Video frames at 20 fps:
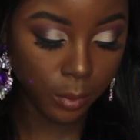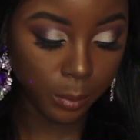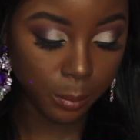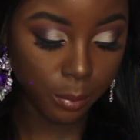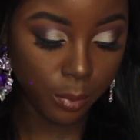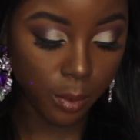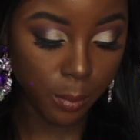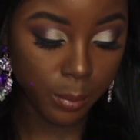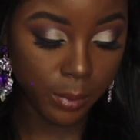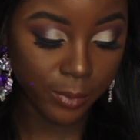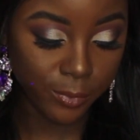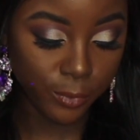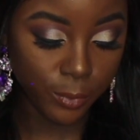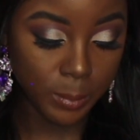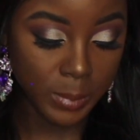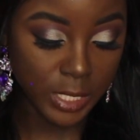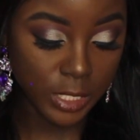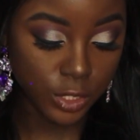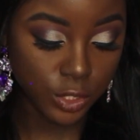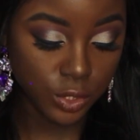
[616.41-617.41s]
more appropriate
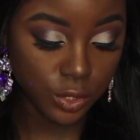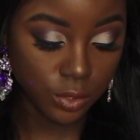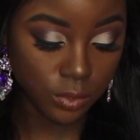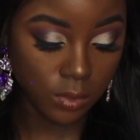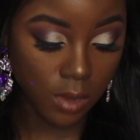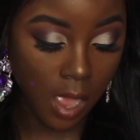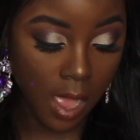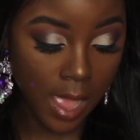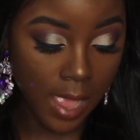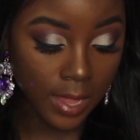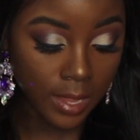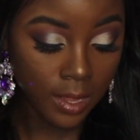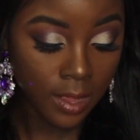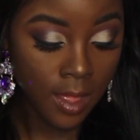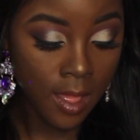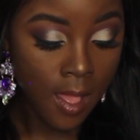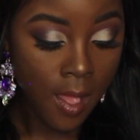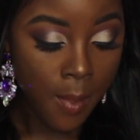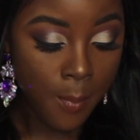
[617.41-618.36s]
for me to try.